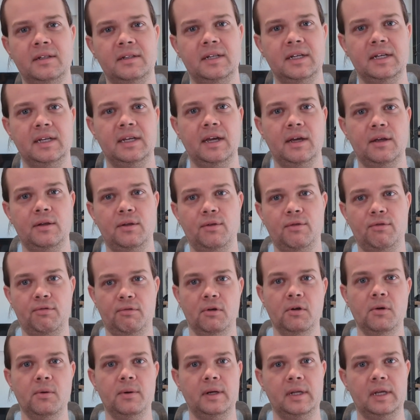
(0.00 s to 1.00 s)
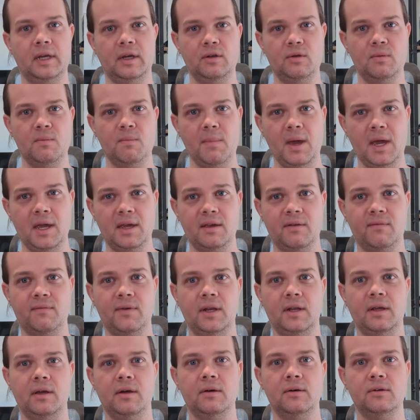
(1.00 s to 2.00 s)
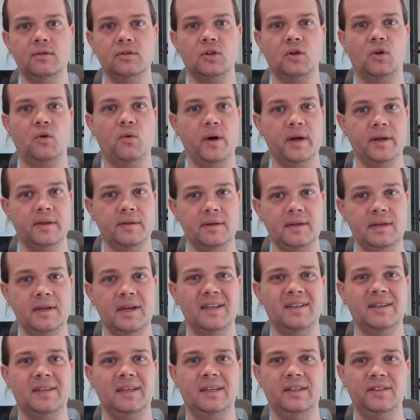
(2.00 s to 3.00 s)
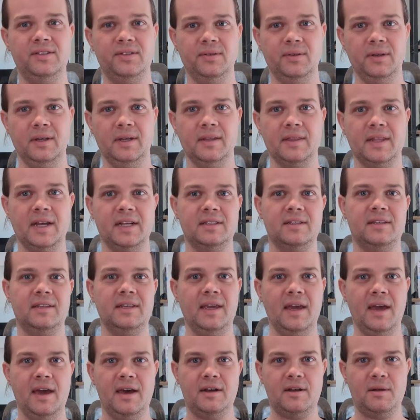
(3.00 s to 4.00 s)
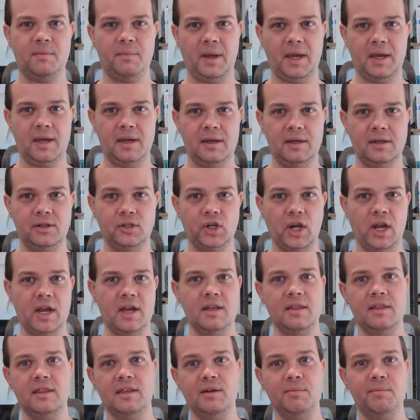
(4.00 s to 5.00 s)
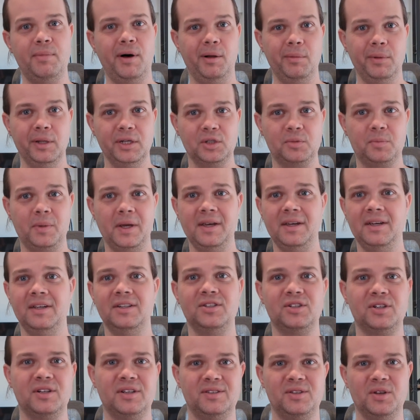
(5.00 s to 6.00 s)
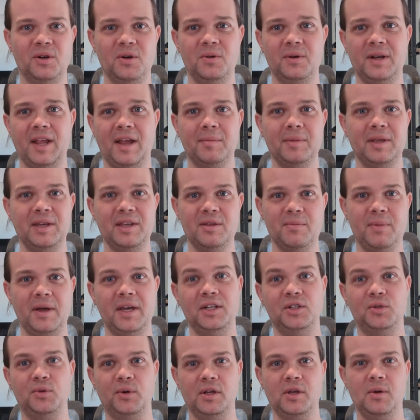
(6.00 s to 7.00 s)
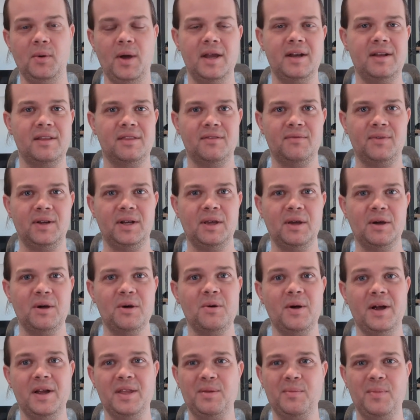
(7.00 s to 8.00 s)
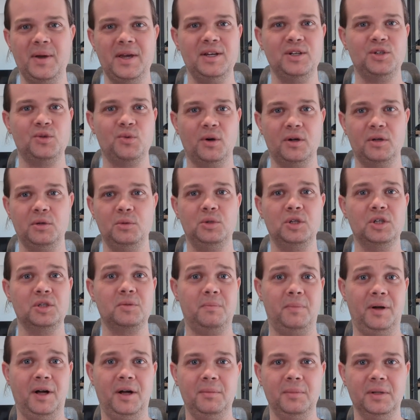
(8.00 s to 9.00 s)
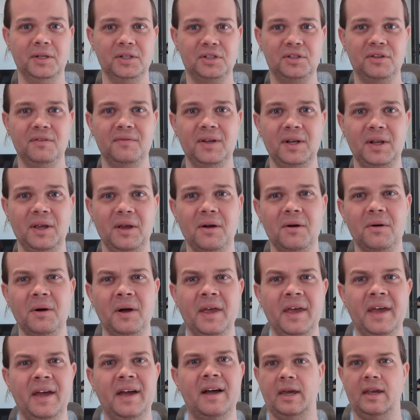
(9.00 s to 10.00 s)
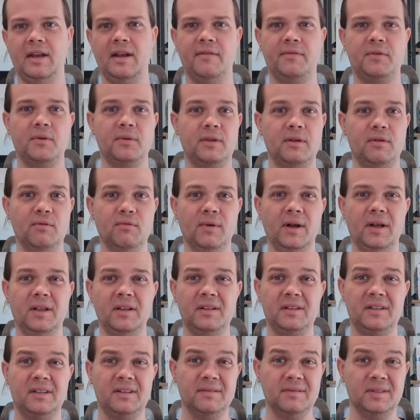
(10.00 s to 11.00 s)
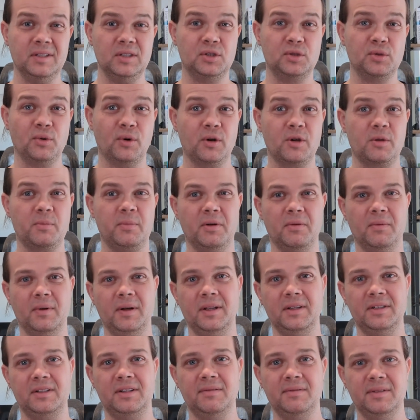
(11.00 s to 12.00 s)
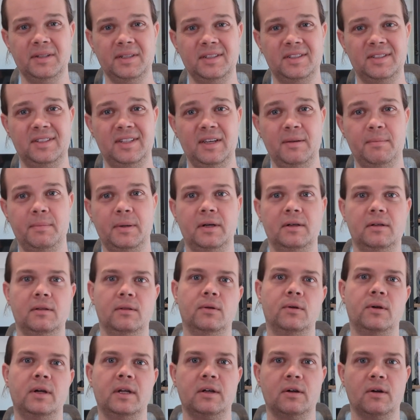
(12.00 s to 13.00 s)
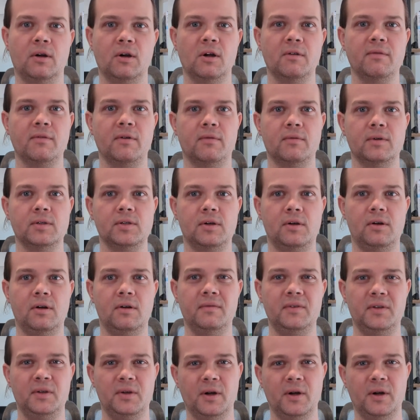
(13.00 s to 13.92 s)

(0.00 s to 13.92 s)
to get you through and to get you making videos quickly and easily. And that's the edit page and the publish page. So namely the page where you edit the video and the page where you just publish the video. And after the relatively short but relatively steep learning curve of Resolve,